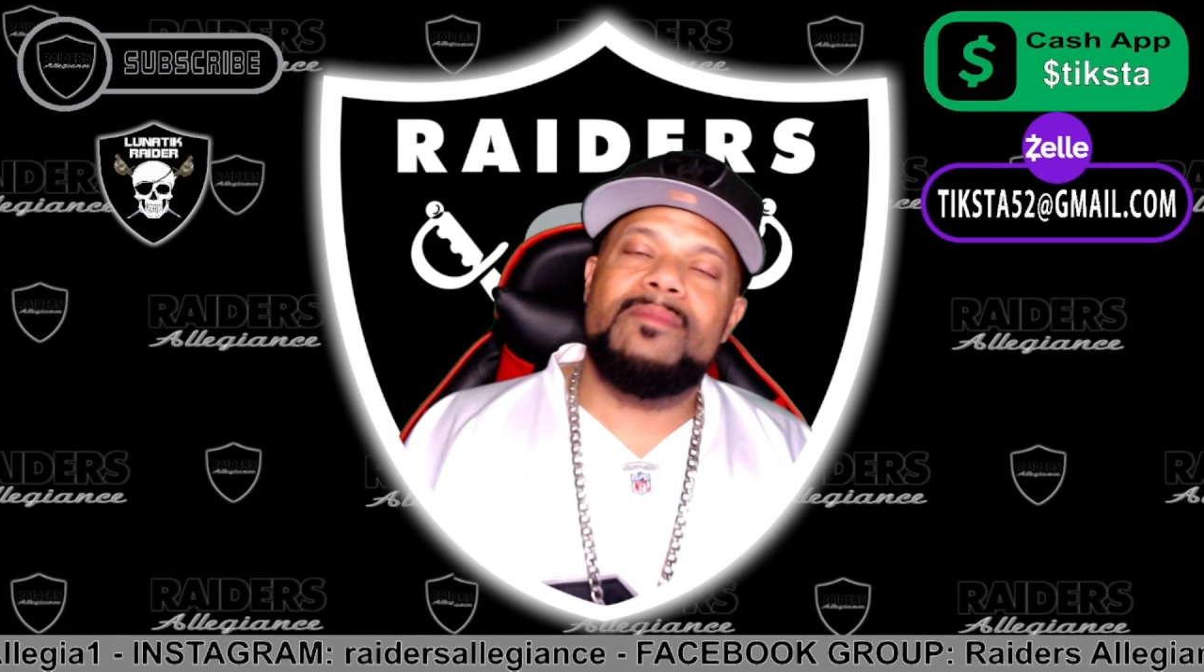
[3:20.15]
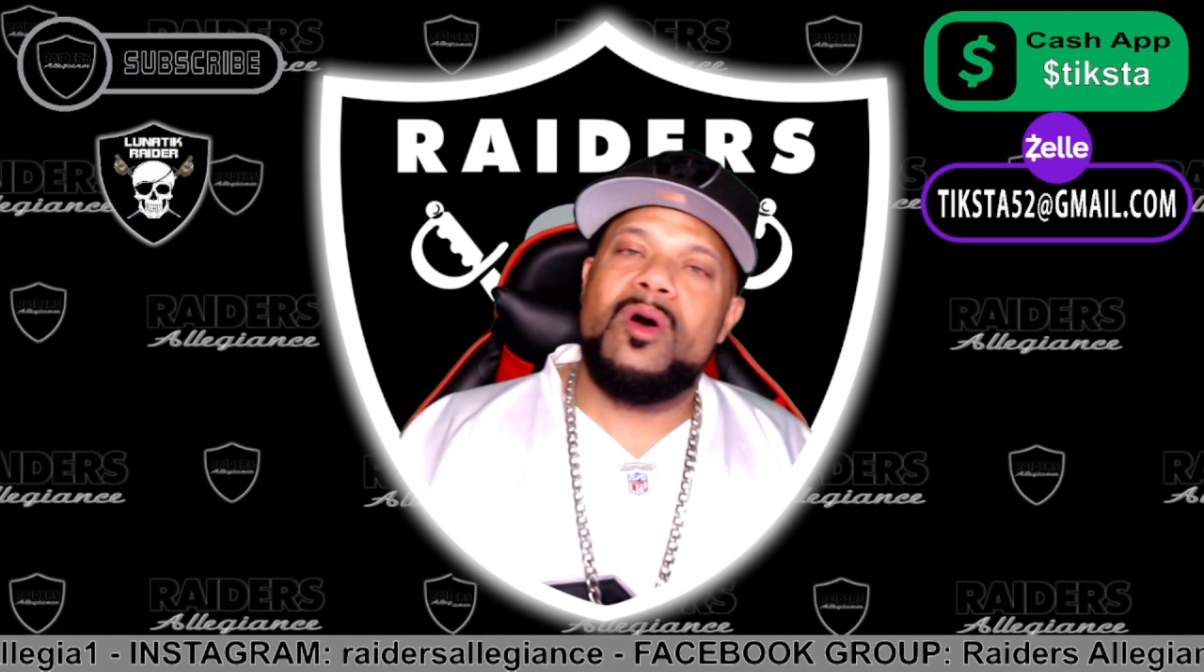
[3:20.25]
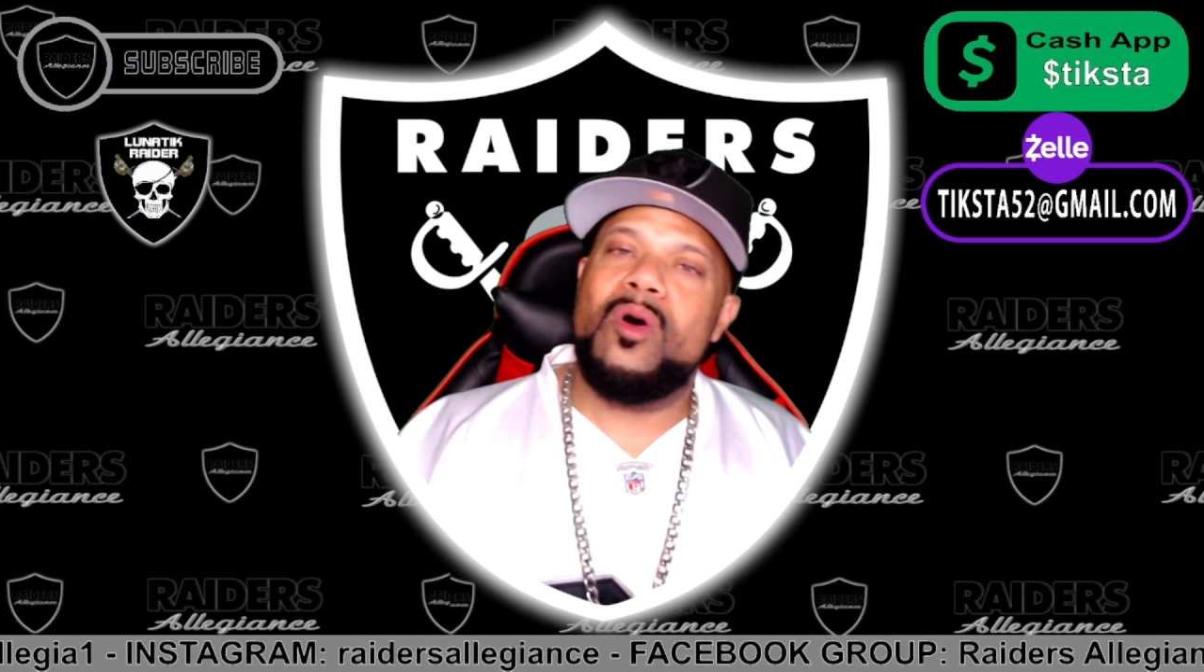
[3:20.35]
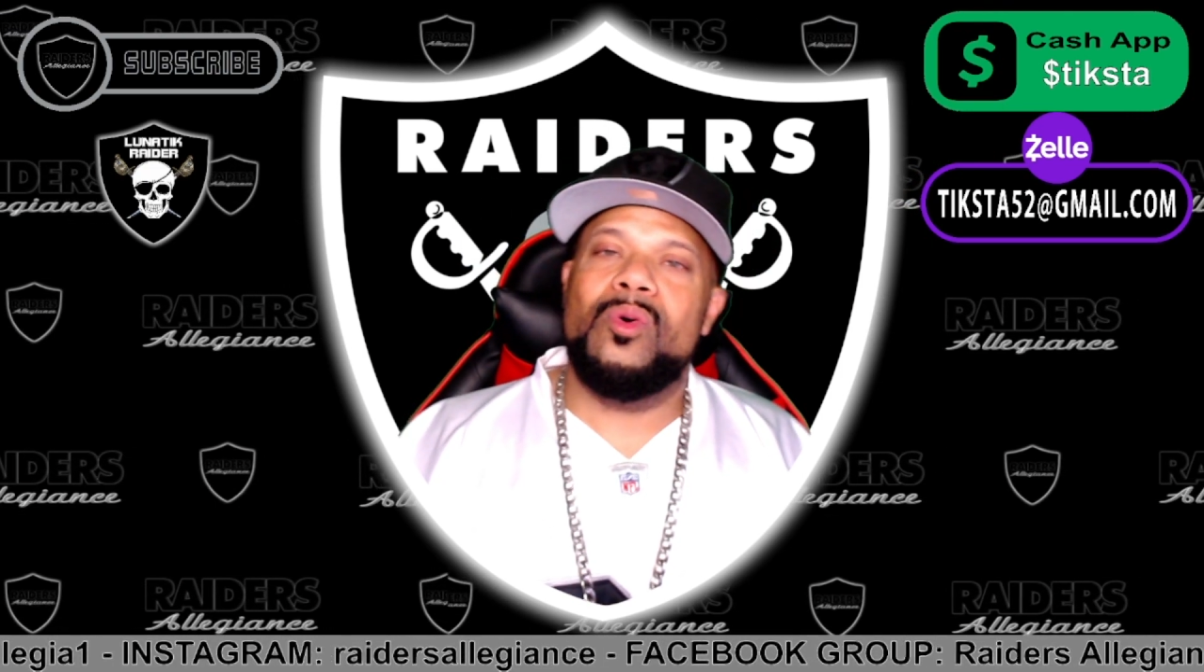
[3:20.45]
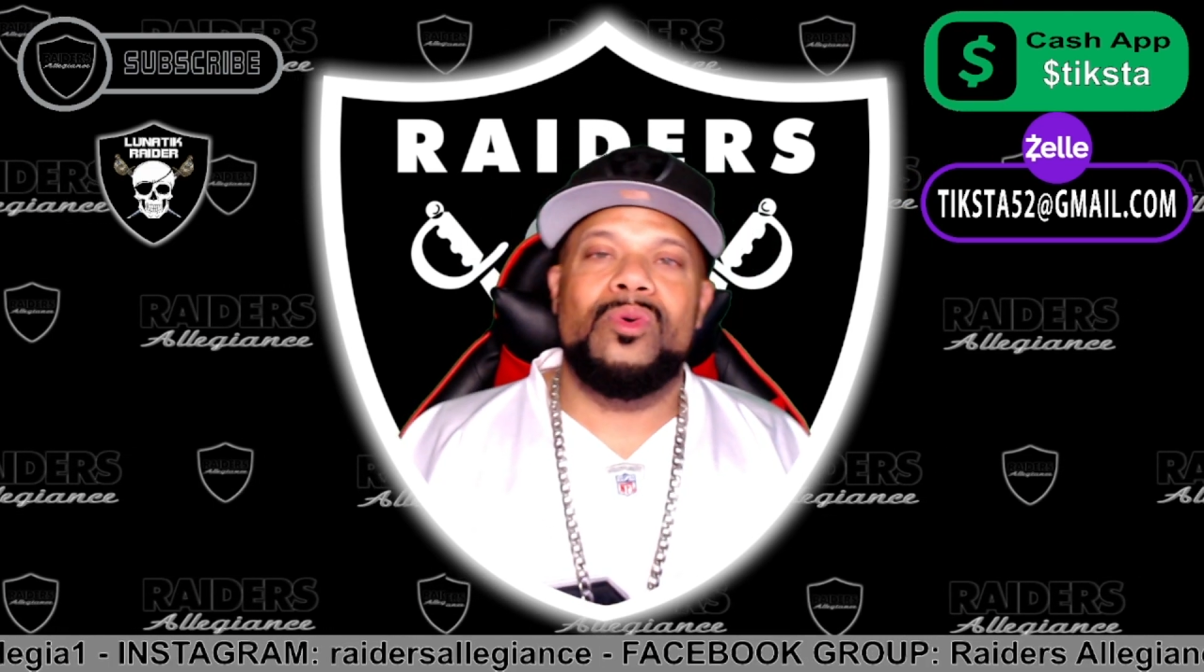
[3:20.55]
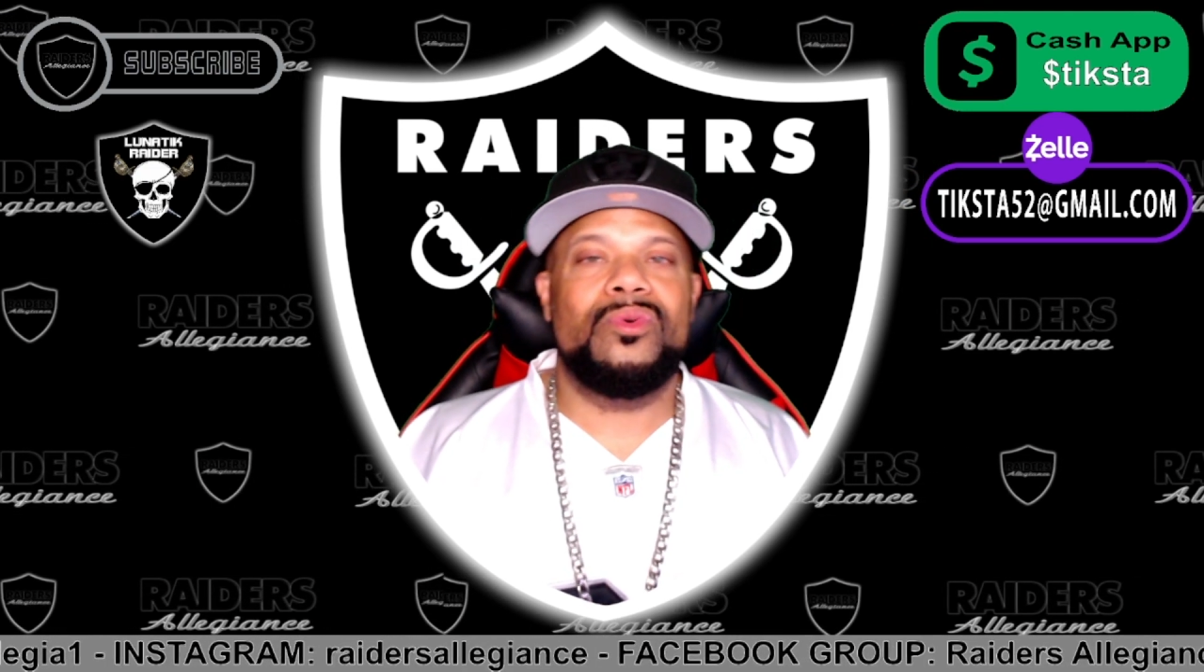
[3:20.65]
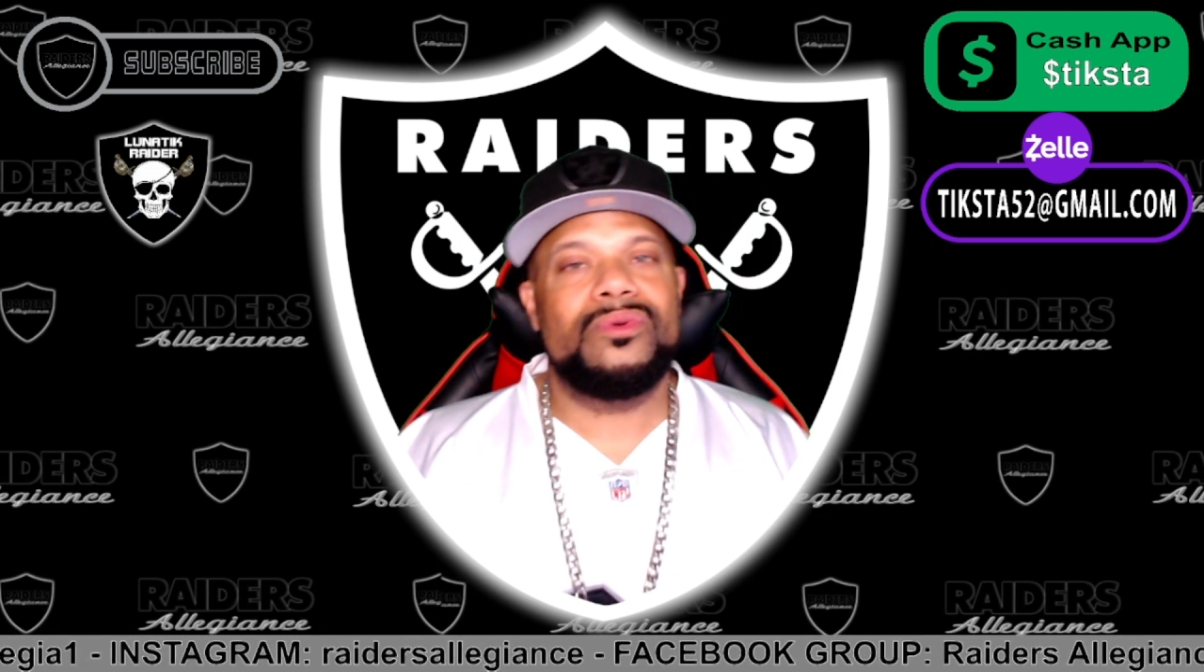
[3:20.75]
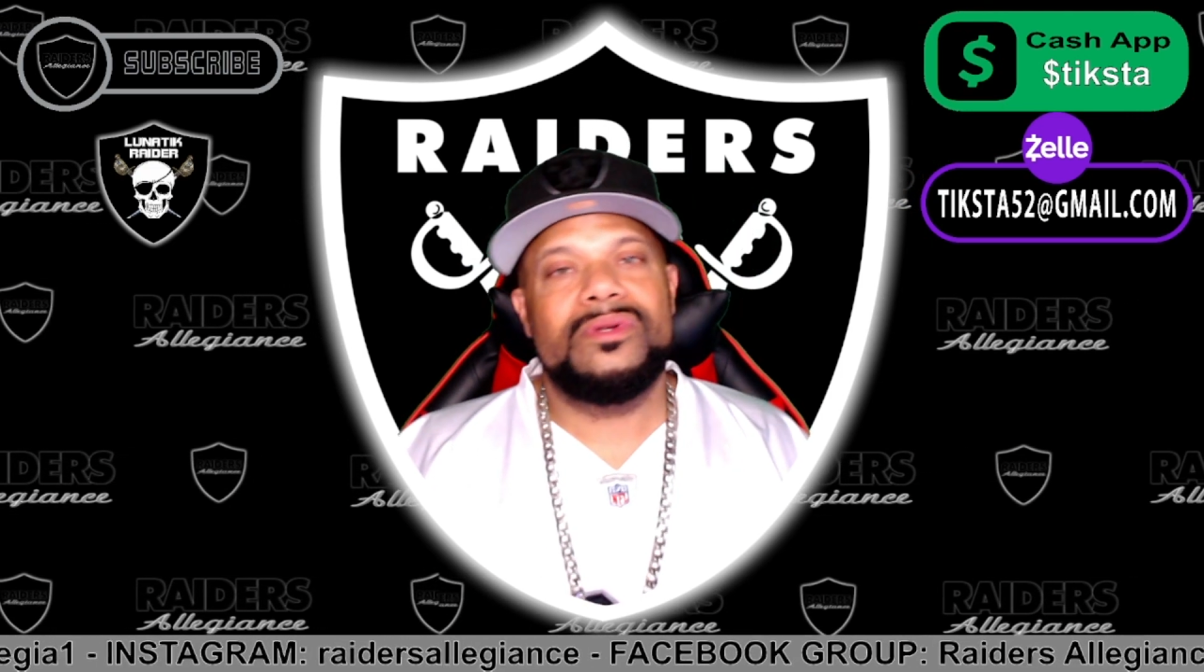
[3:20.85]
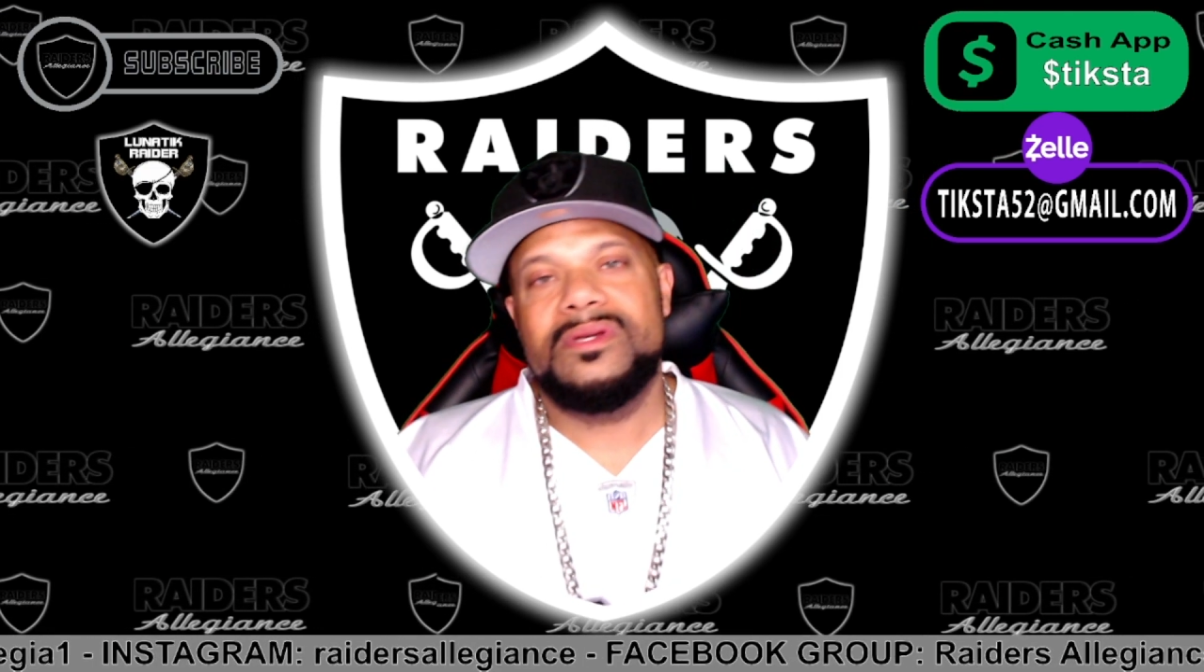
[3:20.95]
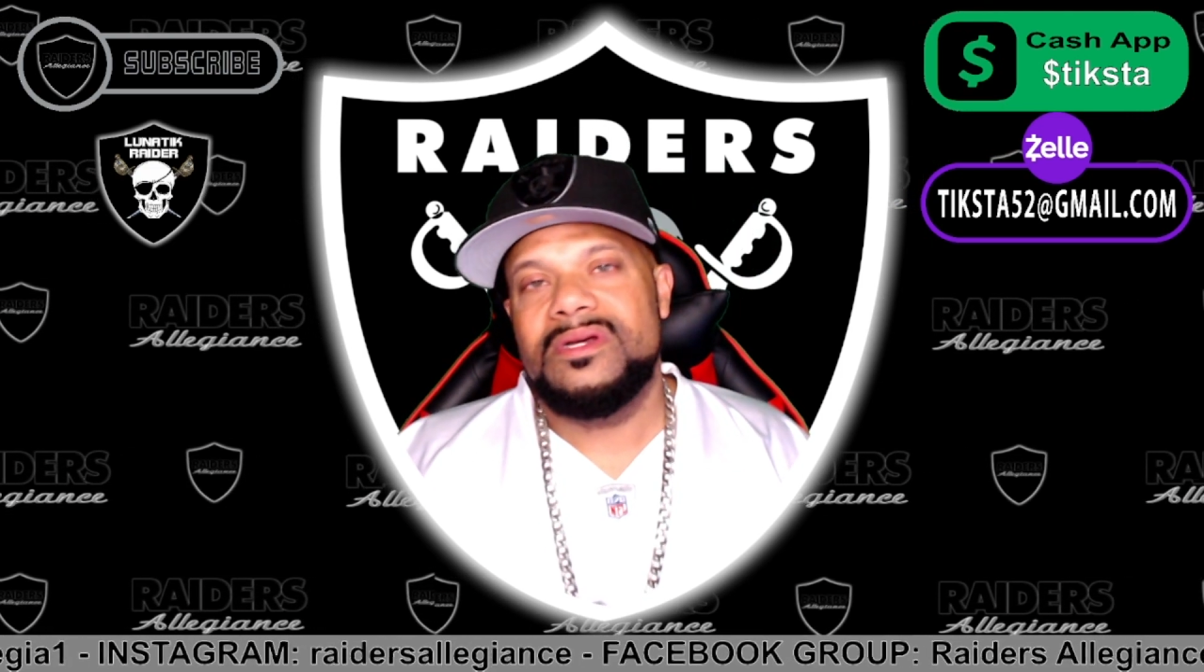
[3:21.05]

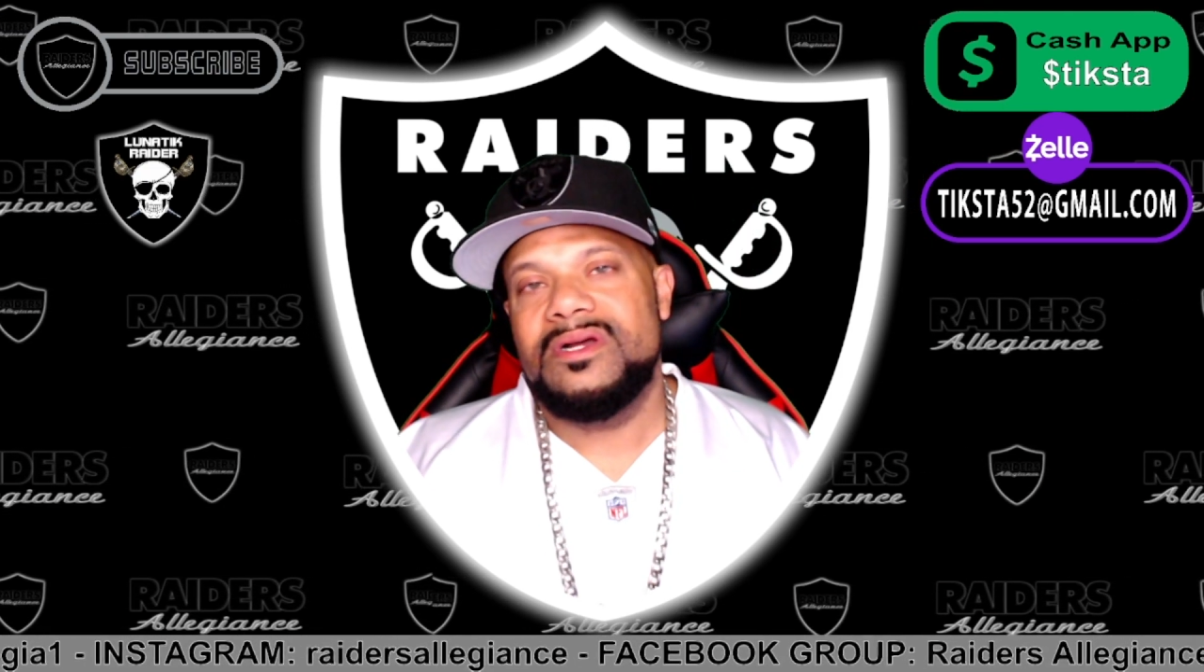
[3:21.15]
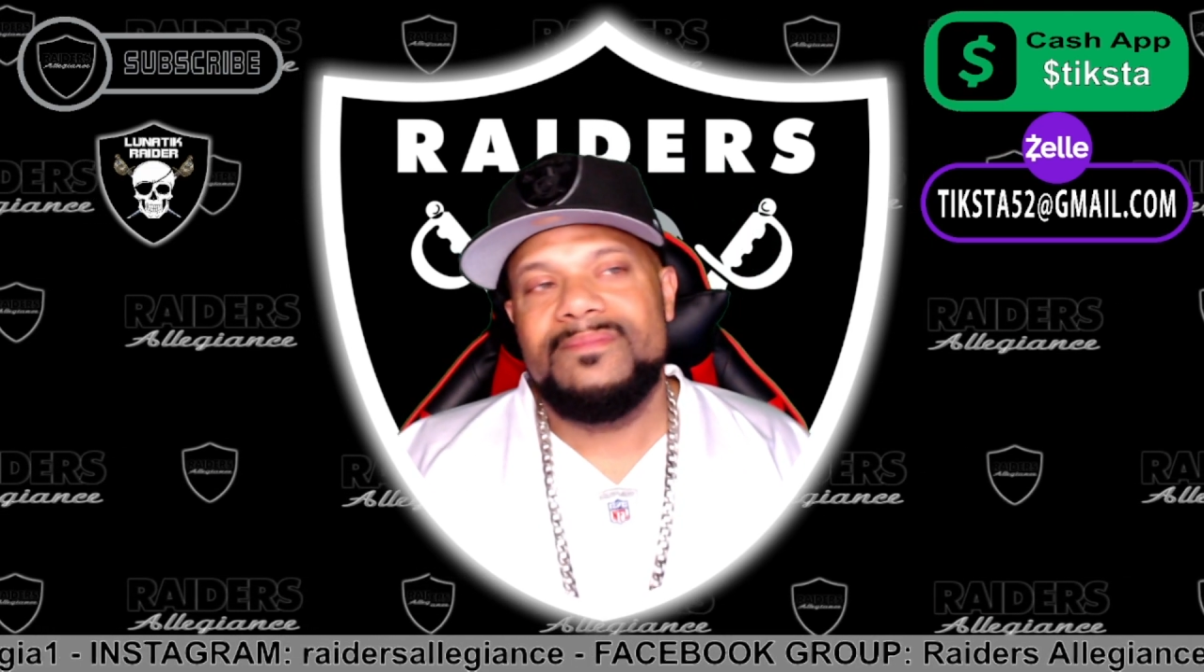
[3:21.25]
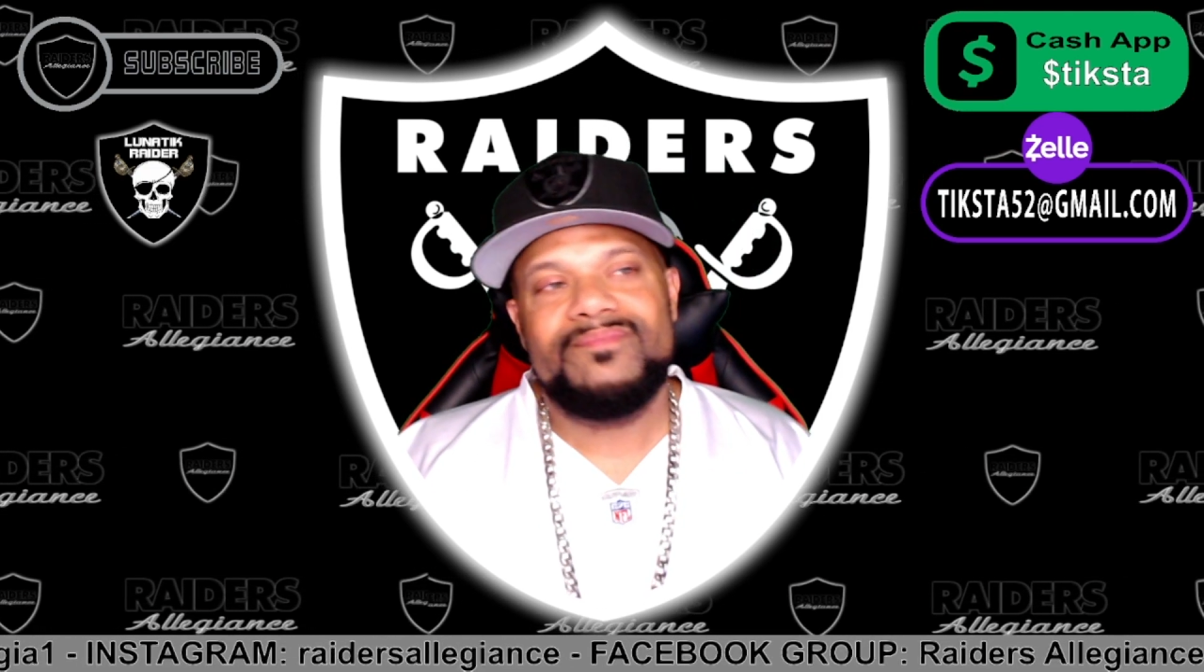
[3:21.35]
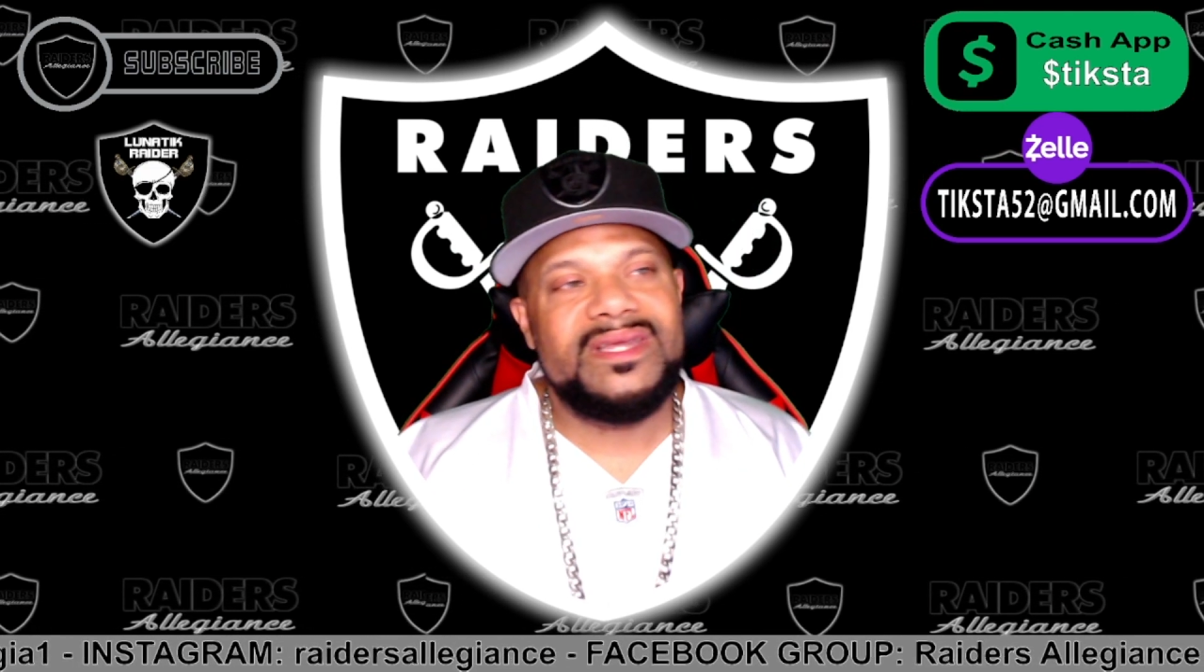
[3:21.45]
on.